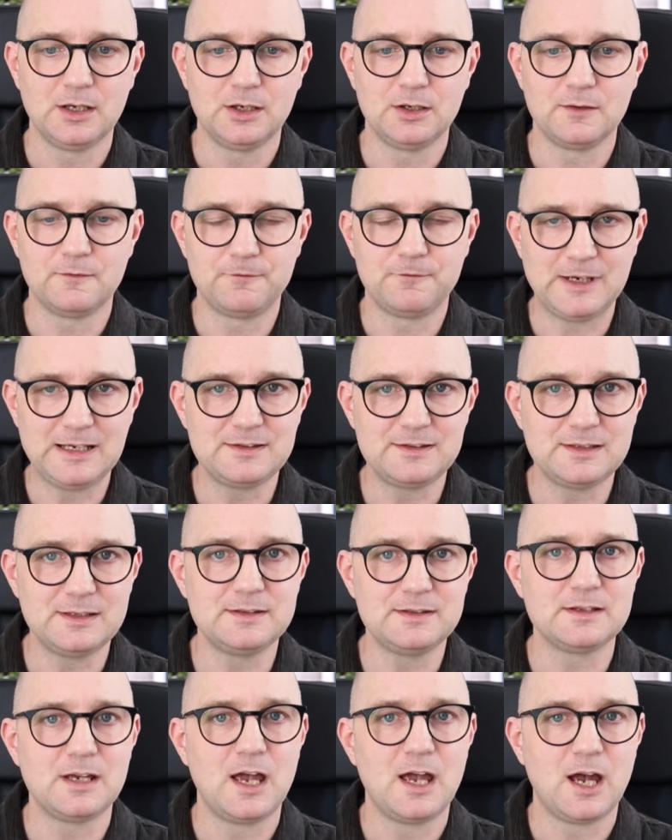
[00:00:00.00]

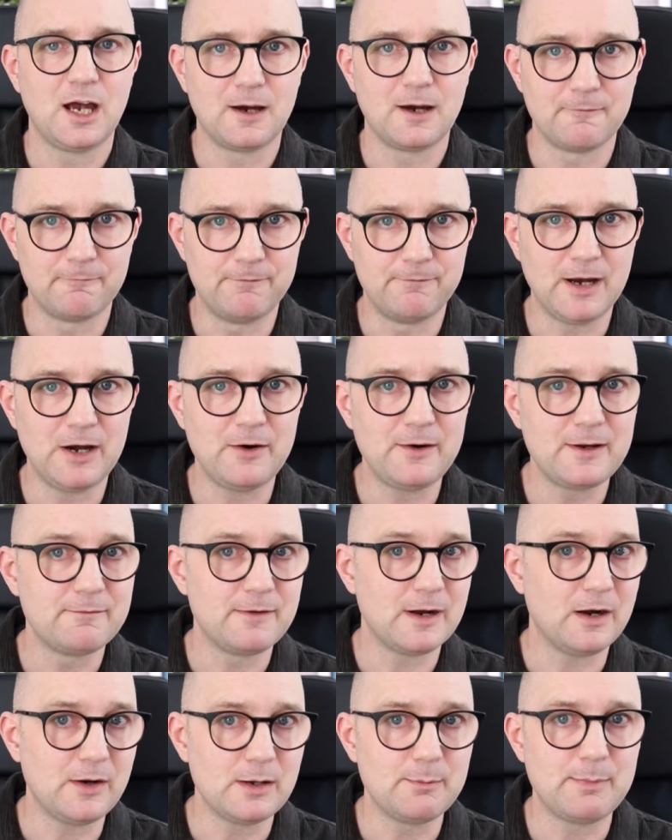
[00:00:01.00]
Faces are very,
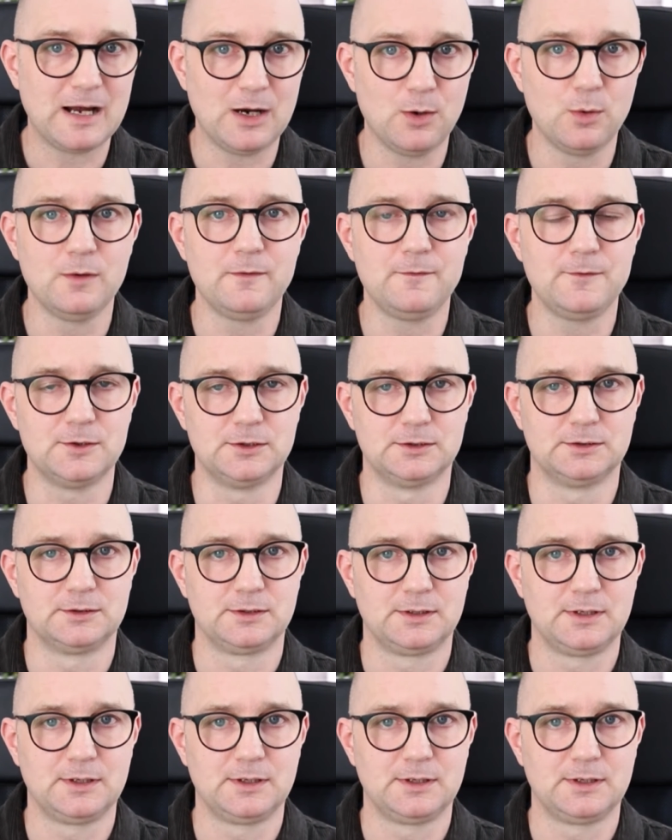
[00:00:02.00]
very powerful.